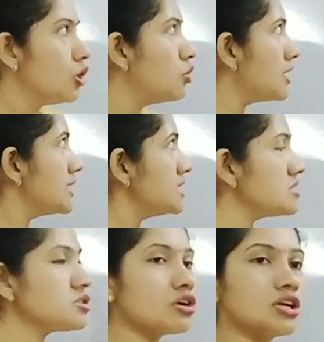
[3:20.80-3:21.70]
What is
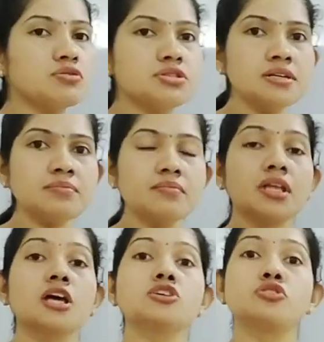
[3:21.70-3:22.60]
a solution?
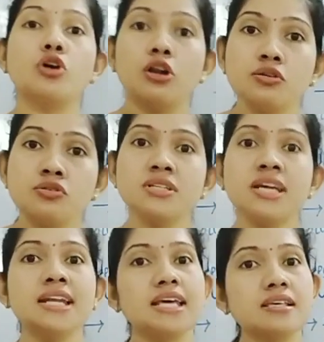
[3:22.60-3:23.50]
Solution
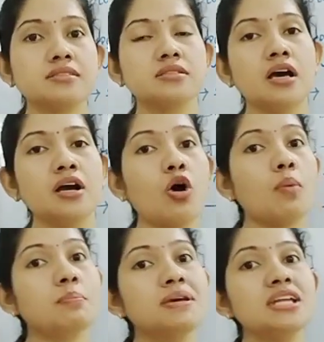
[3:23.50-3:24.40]
is the
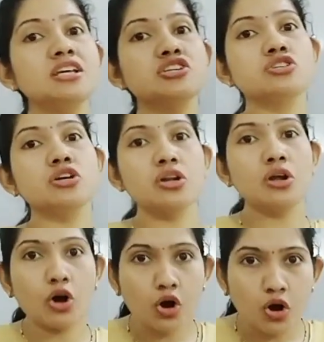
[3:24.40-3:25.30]
combination
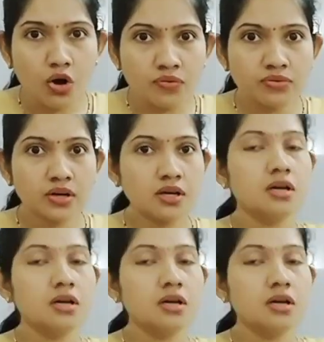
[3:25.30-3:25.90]
of